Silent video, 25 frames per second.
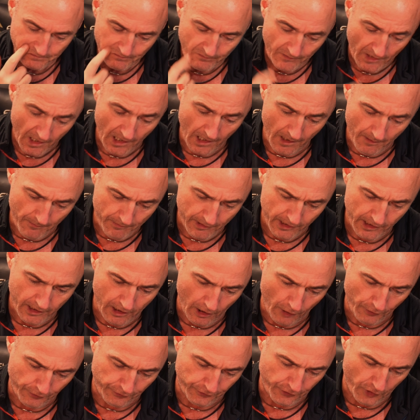I'm going to
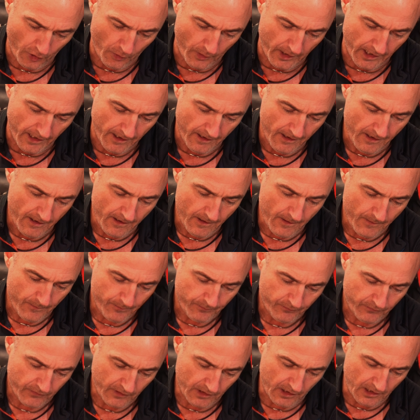go through it.
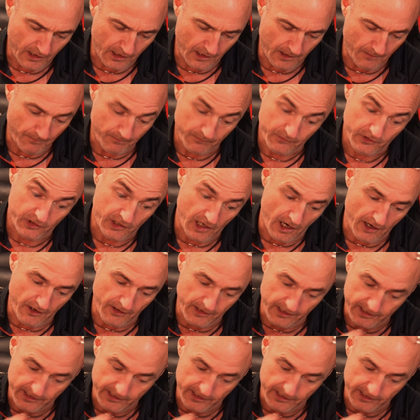Start at the